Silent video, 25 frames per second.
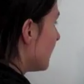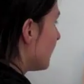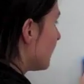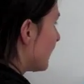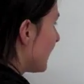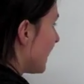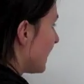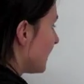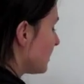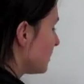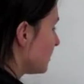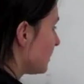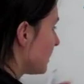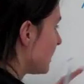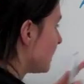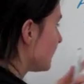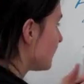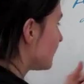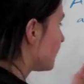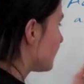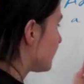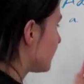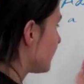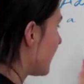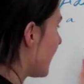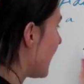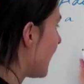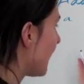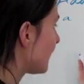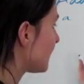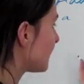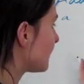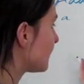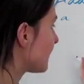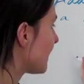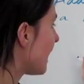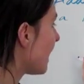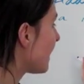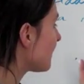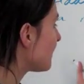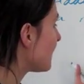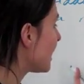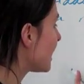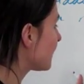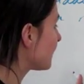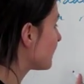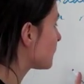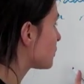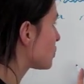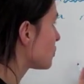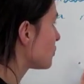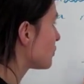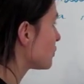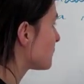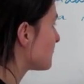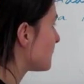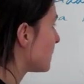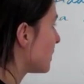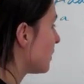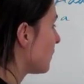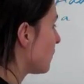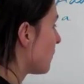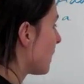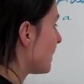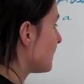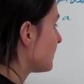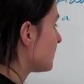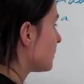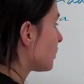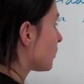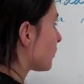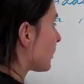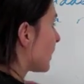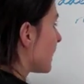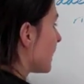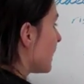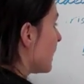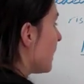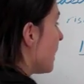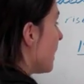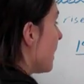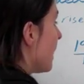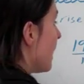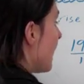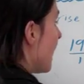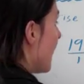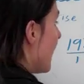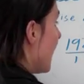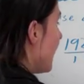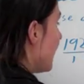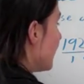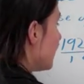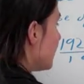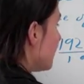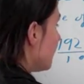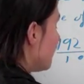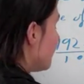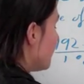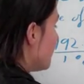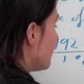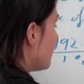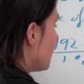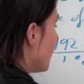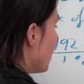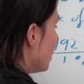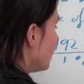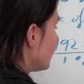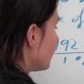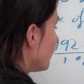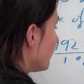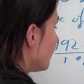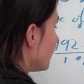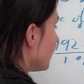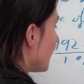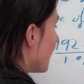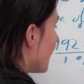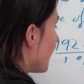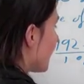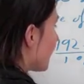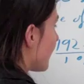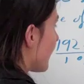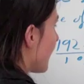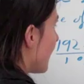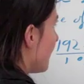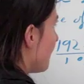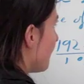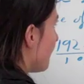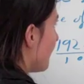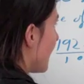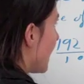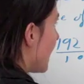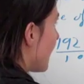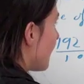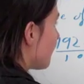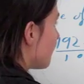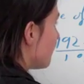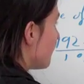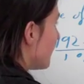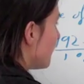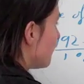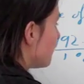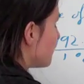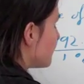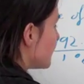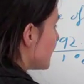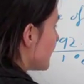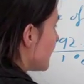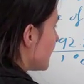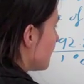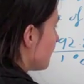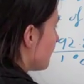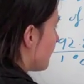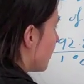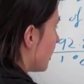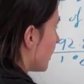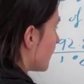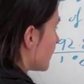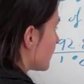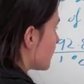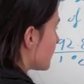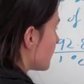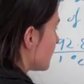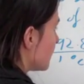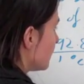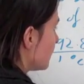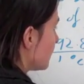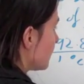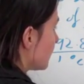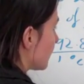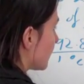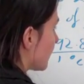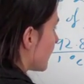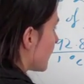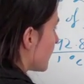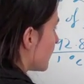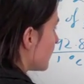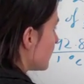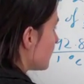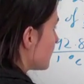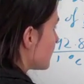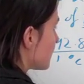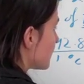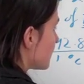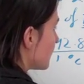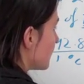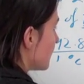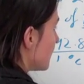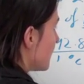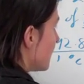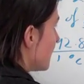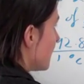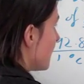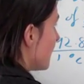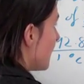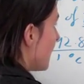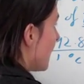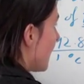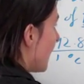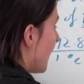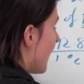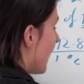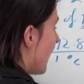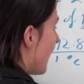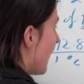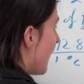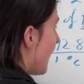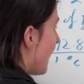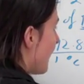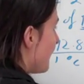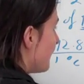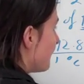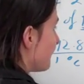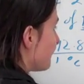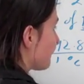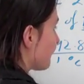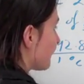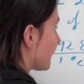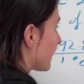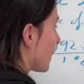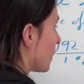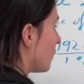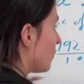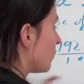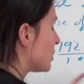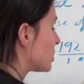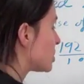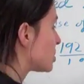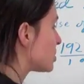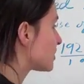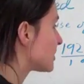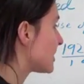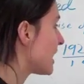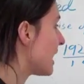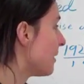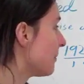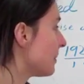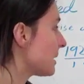that you need to add in that amount of joules per 1 degree. And if you multiply that by 15.2 degrees, which is how